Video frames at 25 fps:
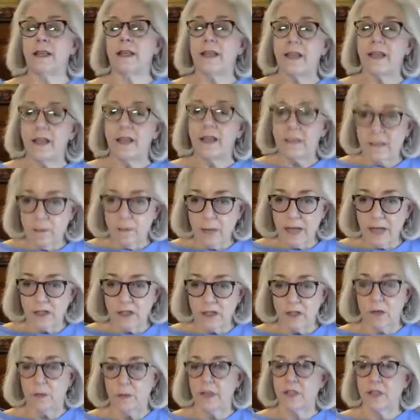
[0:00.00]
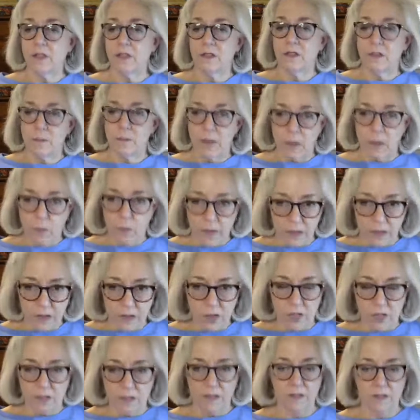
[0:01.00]
and I ask the magic questions about whether
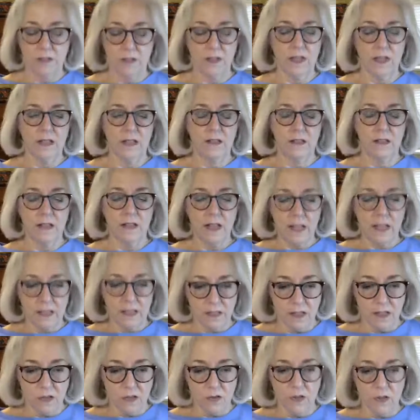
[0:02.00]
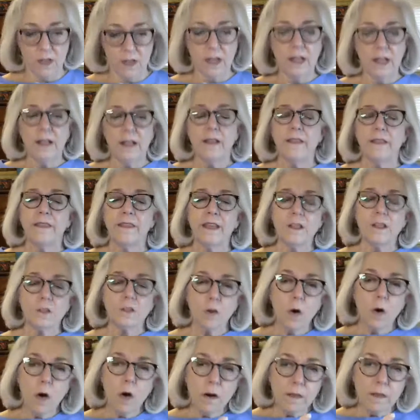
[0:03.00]
she understands it, etc. These
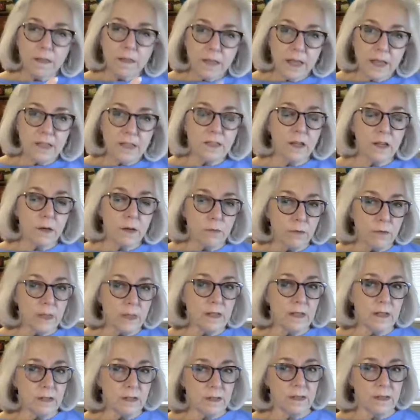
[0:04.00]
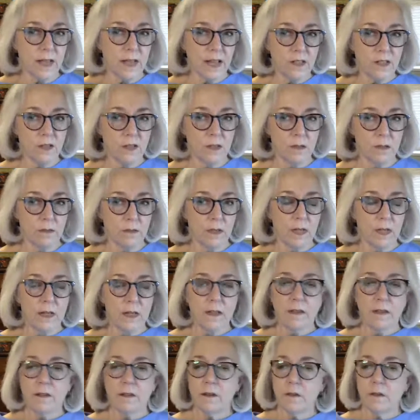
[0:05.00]
are things that are written in statute.
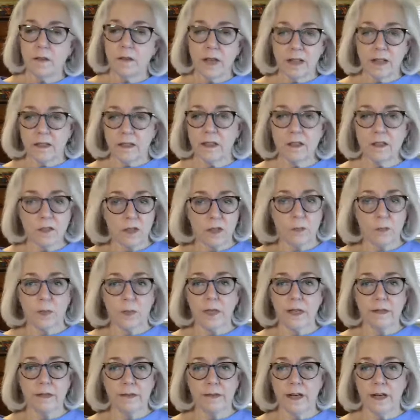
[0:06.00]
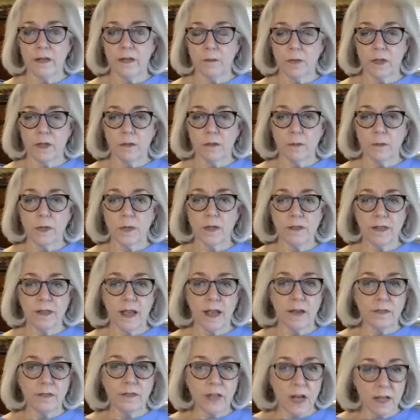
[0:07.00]
They're not things to play around with because they
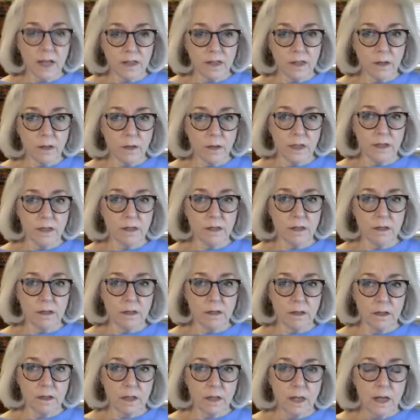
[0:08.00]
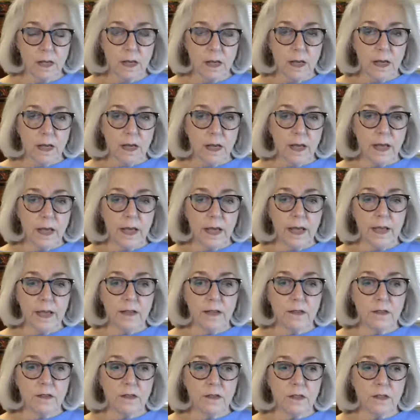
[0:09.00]
have consequences. And